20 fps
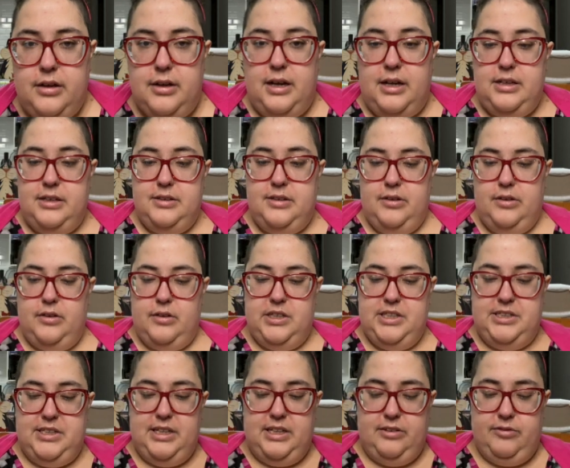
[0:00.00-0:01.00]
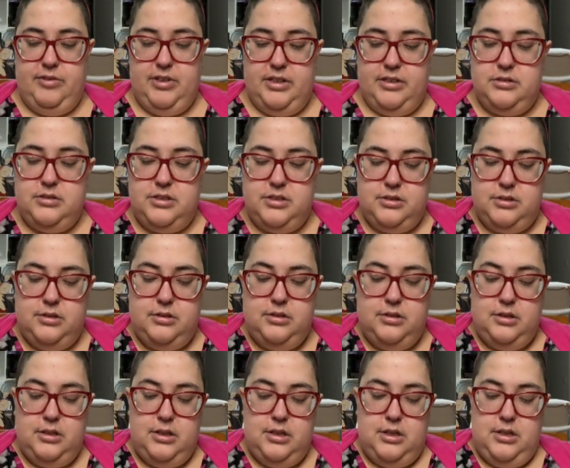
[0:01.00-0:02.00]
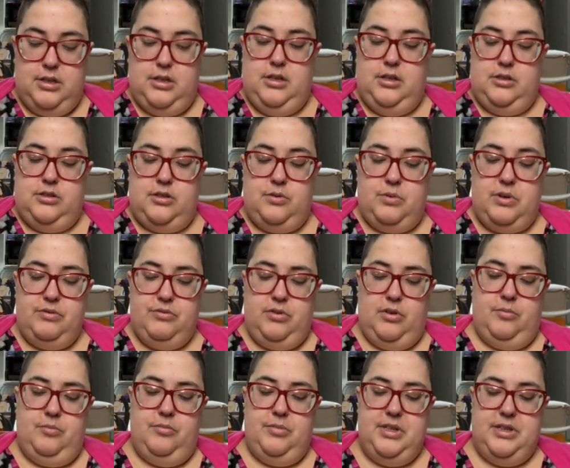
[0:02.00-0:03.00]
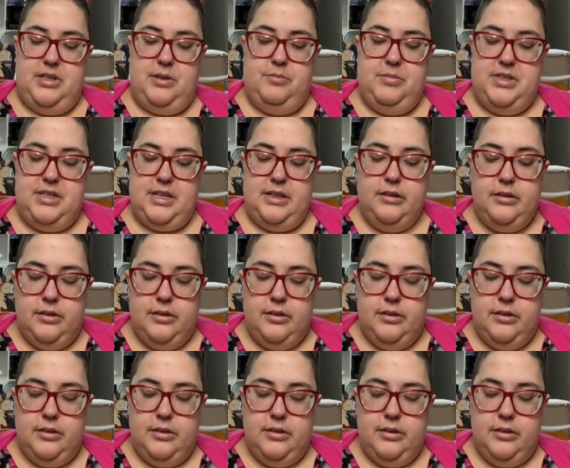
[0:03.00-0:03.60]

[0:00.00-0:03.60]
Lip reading: holiday advent. The one from Bitten Mitten,